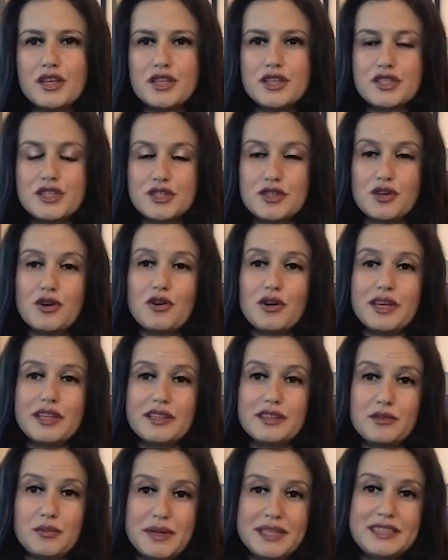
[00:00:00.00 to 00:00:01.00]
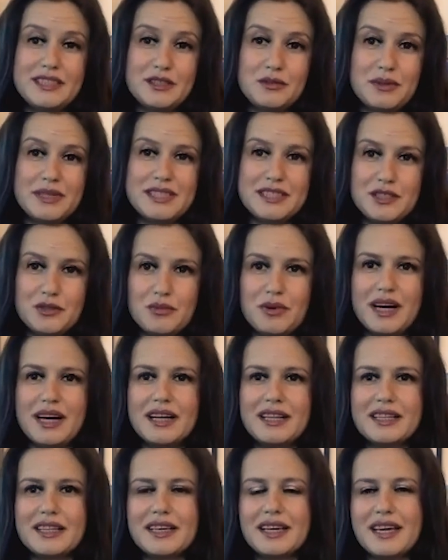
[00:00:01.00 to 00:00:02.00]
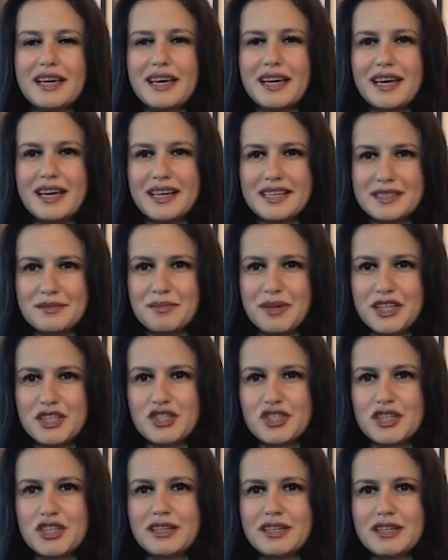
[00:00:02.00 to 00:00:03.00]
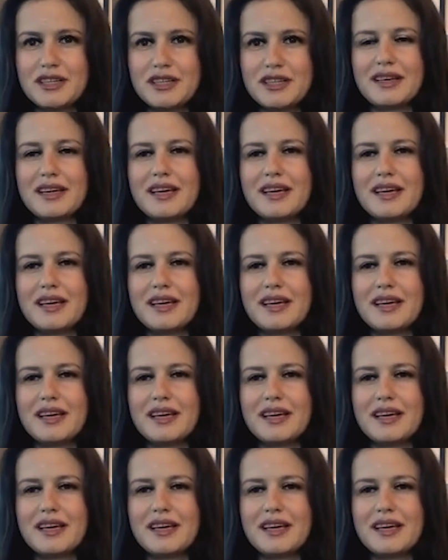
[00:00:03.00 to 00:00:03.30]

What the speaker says: So in 2021, as mentioned,